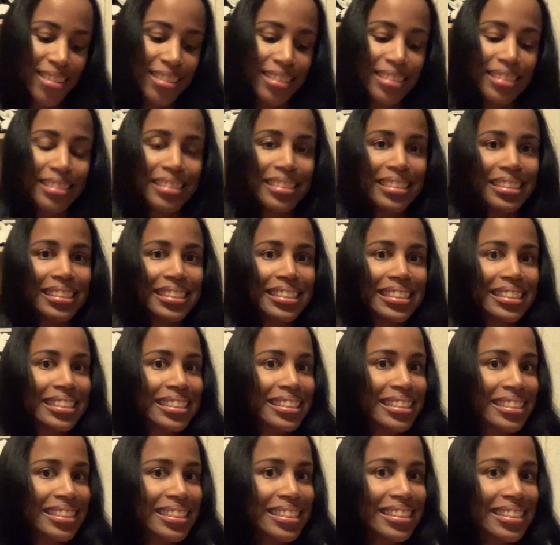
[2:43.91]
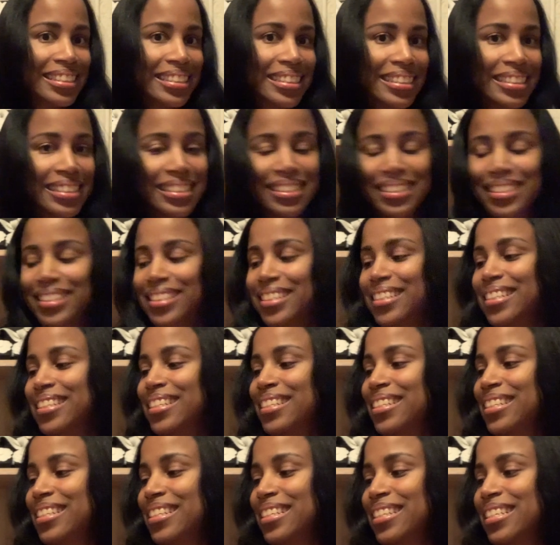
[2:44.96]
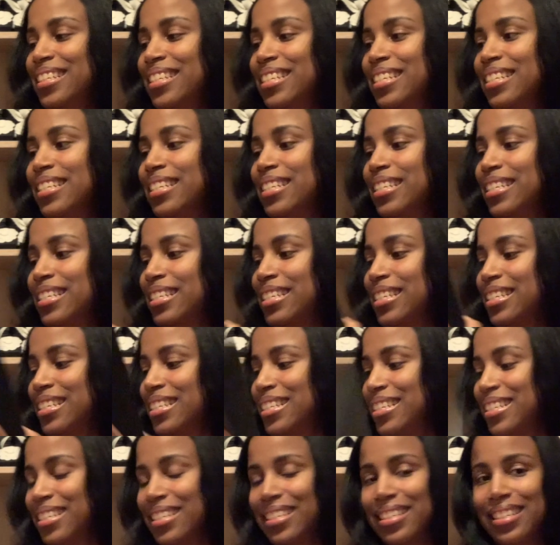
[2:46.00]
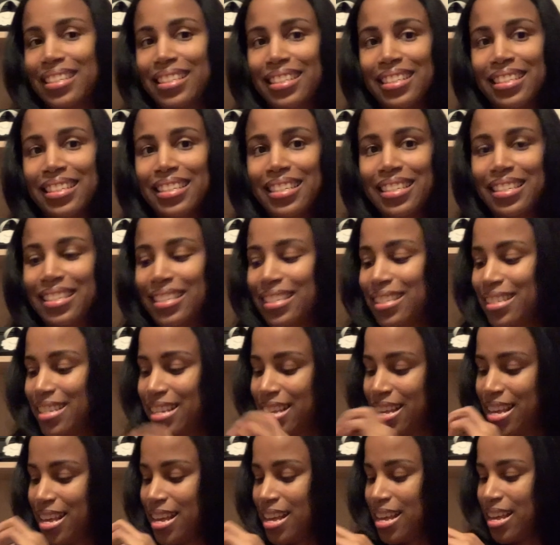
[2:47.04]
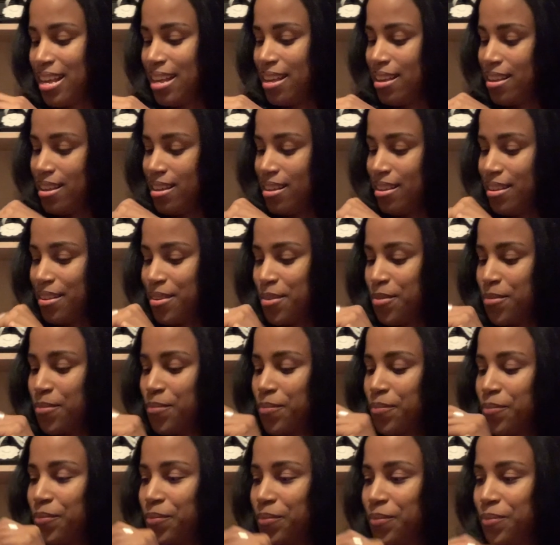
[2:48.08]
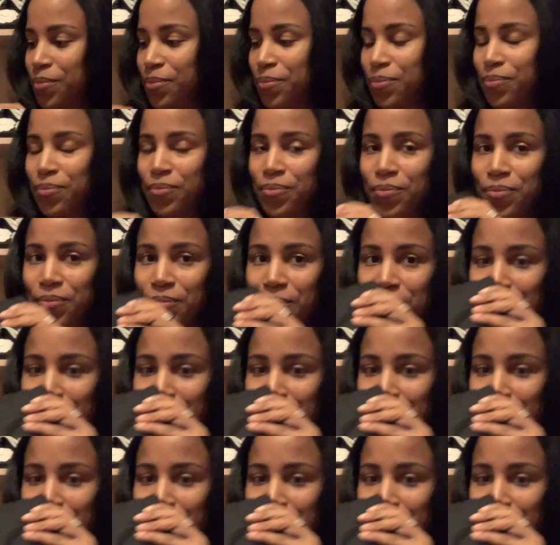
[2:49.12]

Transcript: (no one is talking)